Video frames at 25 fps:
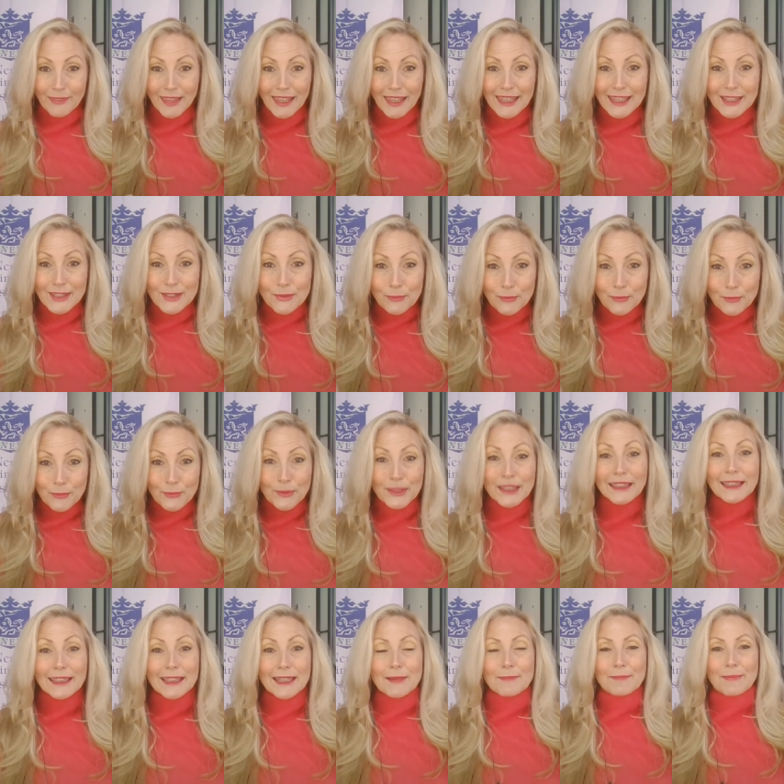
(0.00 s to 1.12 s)
is
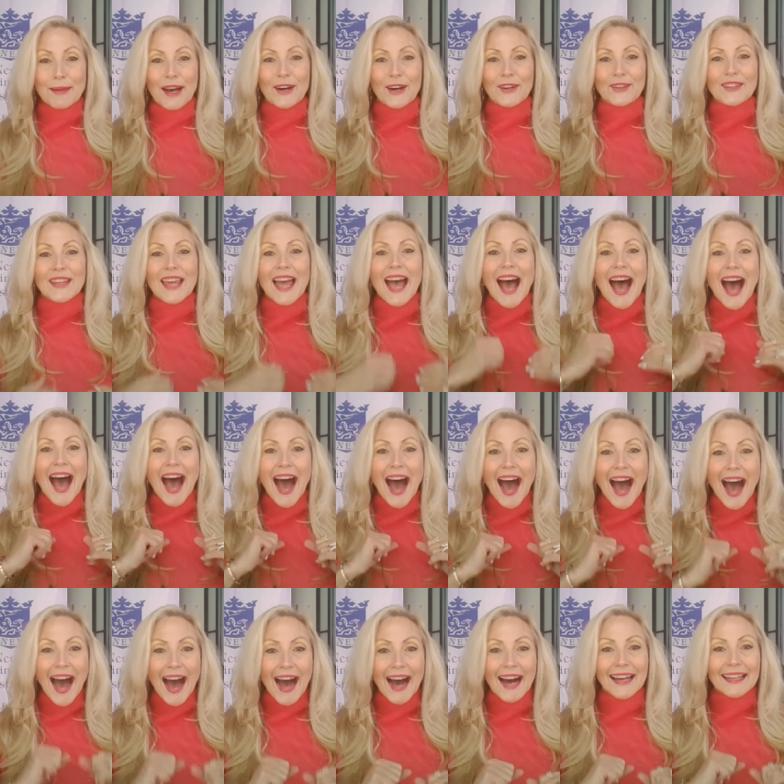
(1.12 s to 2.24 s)
really about
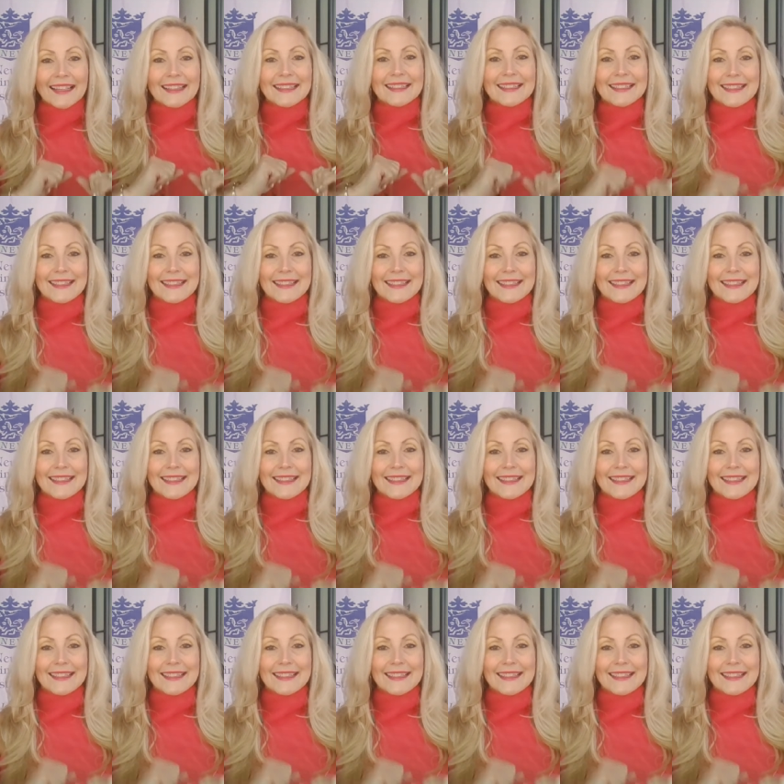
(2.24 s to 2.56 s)
how to